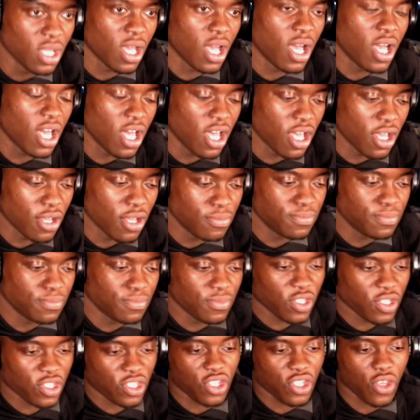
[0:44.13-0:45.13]
Um,
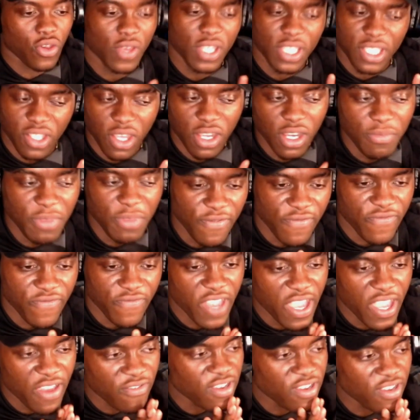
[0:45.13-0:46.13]
so it's going to be
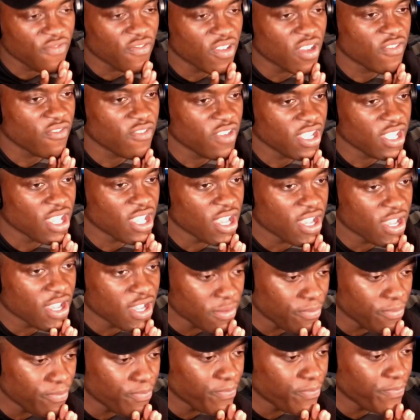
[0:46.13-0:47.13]
very, very
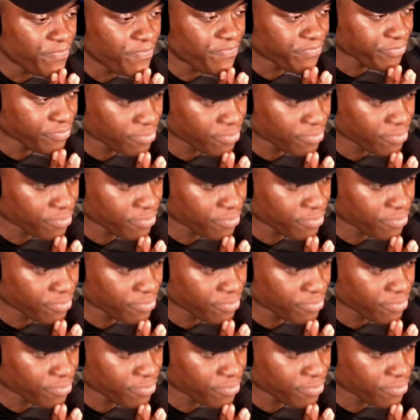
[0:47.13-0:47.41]
um,